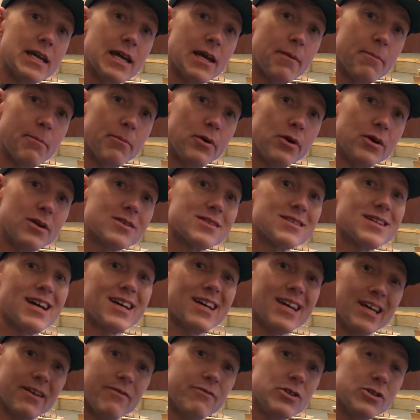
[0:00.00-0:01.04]
inputs, that
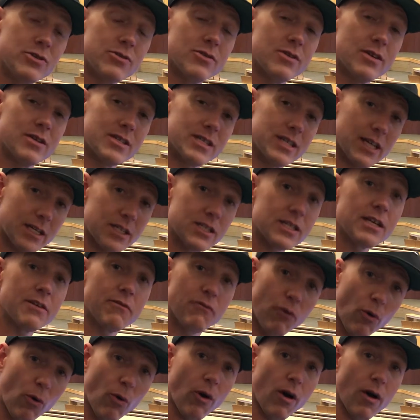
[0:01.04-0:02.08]
gives you the
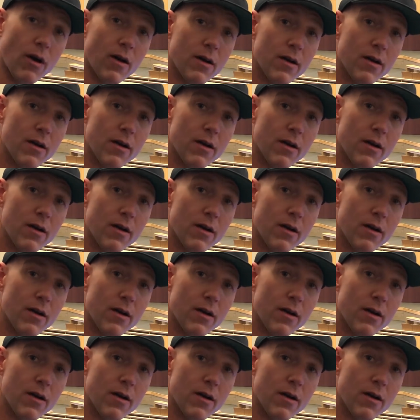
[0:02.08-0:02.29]
64.